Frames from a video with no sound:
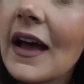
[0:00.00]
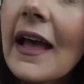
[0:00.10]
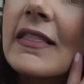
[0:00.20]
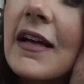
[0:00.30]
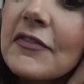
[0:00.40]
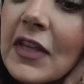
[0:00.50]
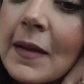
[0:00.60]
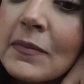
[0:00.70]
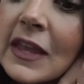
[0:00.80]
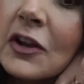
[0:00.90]
I love
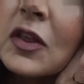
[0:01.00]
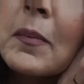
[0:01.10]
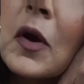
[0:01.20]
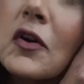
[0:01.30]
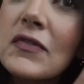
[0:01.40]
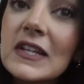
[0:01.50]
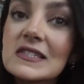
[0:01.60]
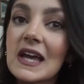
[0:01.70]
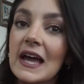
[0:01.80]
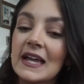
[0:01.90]
them. They're the perfect
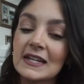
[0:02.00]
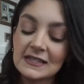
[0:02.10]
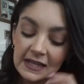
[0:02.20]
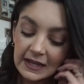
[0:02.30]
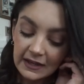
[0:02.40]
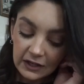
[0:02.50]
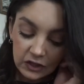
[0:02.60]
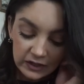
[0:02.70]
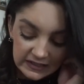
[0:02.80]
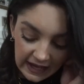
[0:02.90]
size, good